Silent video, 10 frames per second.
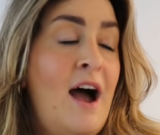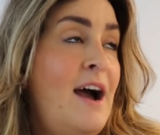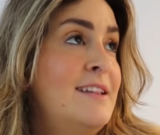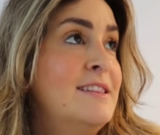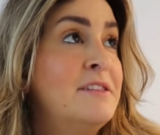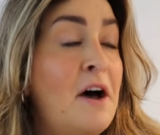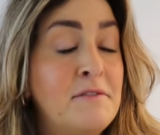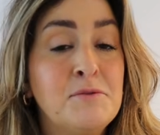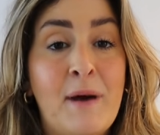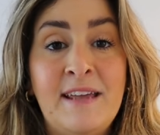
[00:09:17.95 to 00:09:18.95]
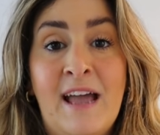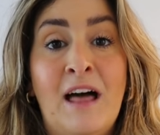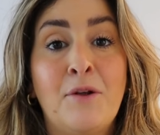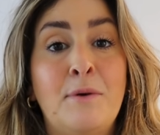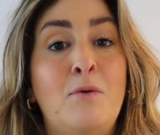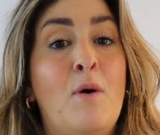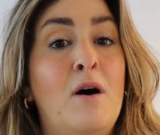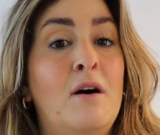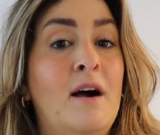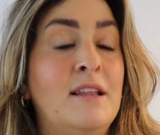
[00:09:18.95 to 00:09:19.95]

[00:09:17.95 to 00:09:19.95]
I loved my gallery wall.